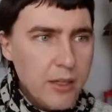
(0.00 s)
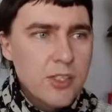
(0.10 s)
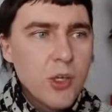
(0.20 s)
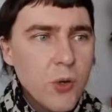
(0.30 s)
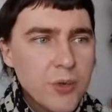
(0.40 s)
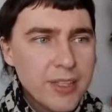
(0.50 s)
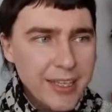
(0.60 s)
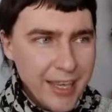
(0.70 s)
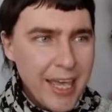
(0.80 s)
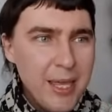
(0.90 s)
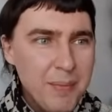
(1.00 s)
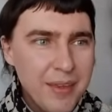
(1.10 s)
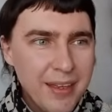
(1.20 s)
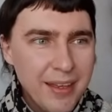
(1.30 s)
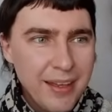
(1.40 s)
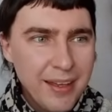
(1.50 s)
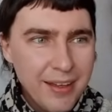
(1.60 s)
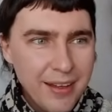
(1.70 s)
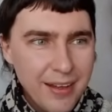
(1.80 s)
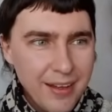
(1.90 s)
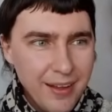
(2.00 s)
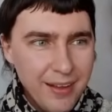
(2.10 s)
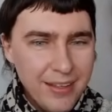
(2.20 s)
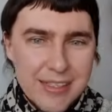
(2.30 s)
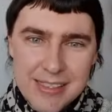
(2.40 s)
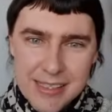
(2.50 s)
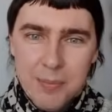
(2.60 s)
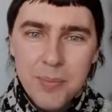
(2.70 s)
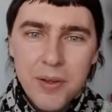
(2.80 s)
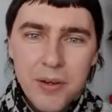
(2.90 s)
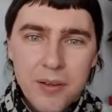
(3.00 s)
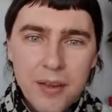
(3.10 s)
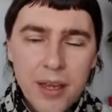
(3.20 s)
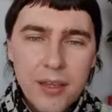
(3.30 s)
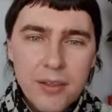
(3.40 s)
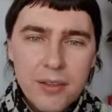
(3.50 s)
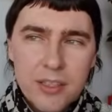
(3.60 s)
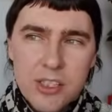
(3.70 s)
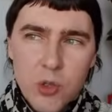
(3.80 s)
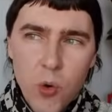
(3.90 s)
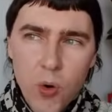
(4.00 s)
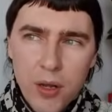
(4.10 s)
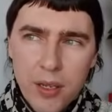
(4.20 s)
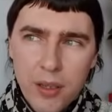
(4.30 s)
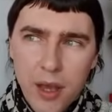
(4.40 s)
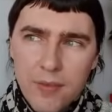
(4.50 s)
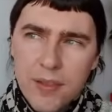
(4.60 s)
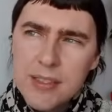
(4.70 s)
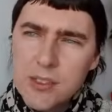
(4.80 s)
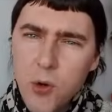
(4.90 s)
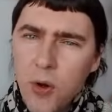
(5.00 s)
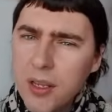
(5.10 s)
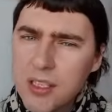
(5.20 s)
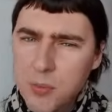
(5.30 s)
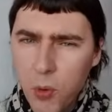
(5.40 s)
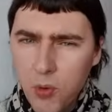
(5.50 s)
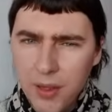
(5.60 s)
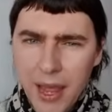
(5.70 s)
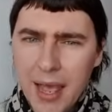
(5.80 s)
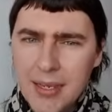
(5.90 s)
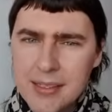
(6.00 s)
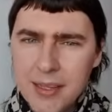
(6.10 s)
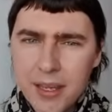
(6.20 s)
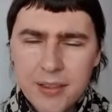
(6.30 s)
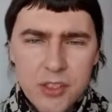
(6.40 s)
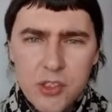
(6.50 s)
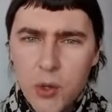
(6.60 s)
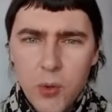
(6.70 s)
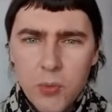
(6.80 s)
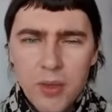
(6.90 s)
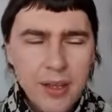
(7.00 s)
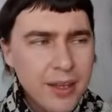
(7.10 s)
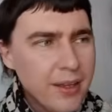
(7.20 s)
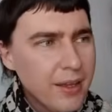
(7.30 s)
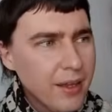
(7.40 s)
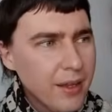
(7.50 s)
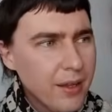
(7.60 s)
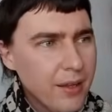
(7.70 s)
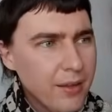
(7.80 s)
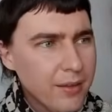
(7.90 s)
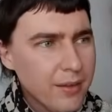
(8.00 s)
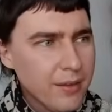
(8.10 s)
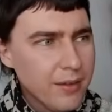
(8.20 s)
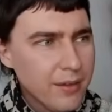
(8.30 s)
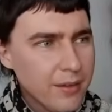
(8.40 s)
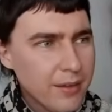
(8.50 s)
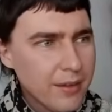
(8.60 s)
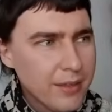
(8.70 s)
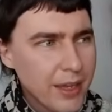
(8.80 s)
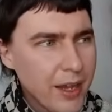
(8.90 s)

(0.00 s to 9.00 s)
So the game is simpler. Like the scoring, I think the scoring is more relaxed. Like there's no the